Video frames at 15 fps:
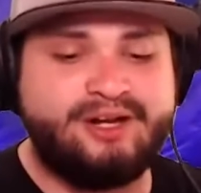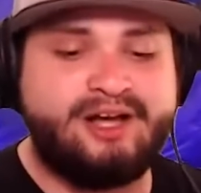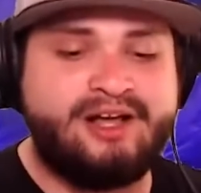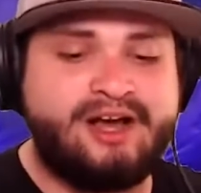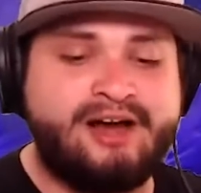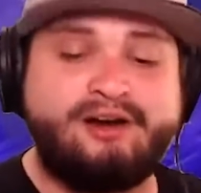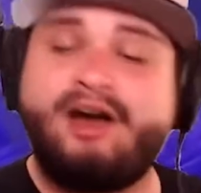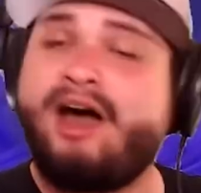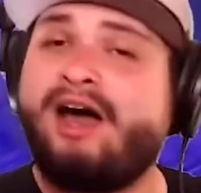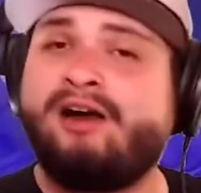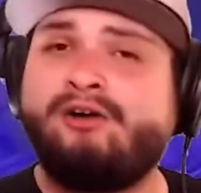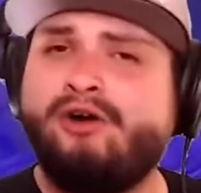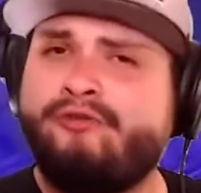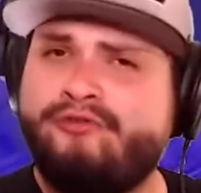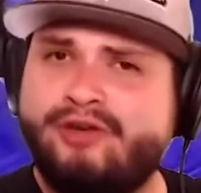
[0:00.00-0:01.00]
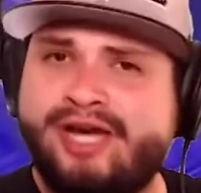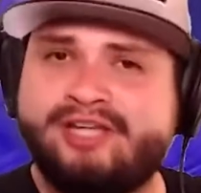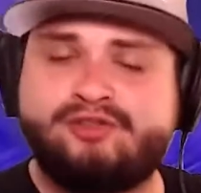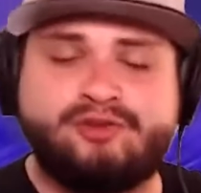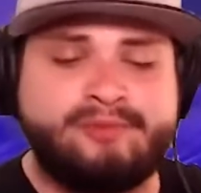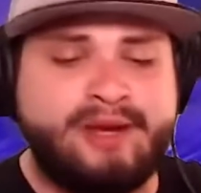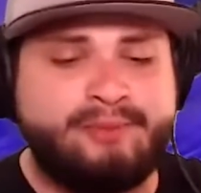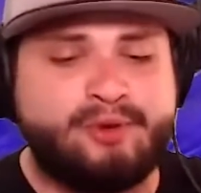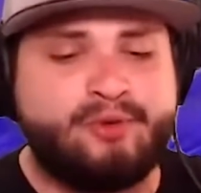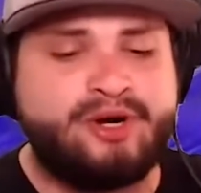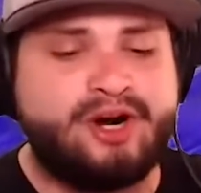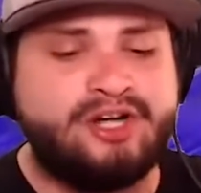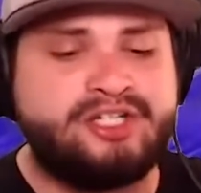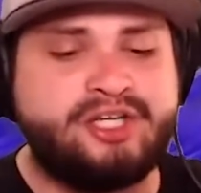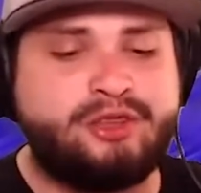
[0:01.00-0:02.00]
I don't know if you guys remember when
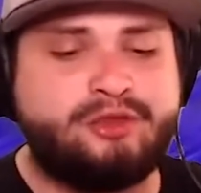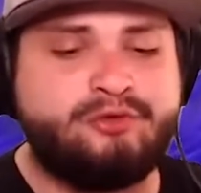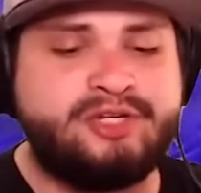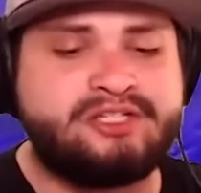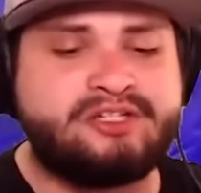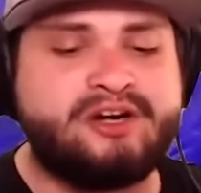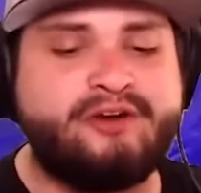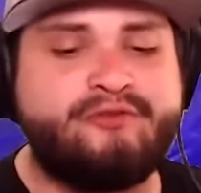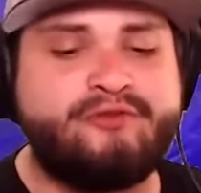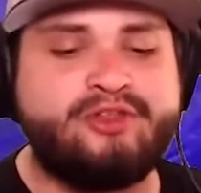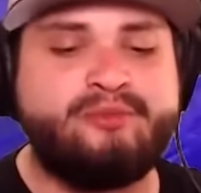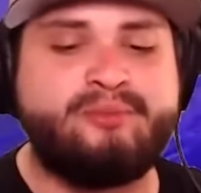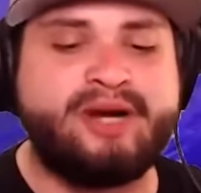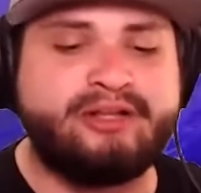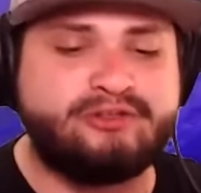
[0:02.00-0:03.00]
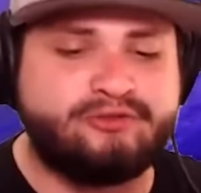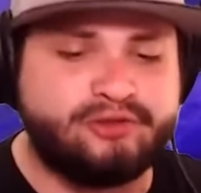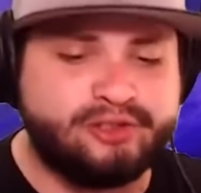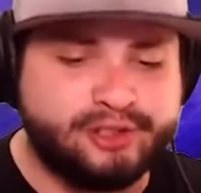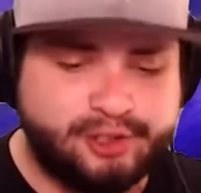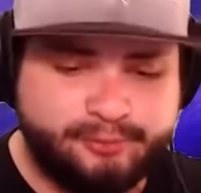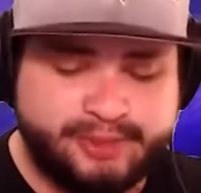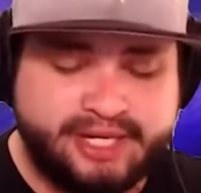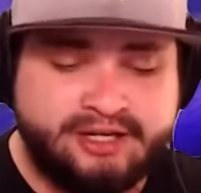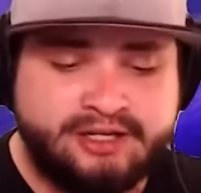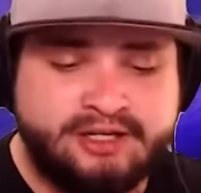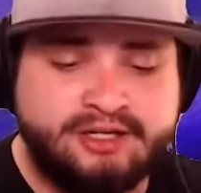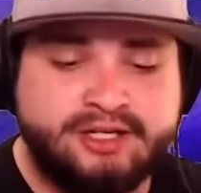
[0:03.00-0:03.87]
RG3 started for the Browns for a little bit.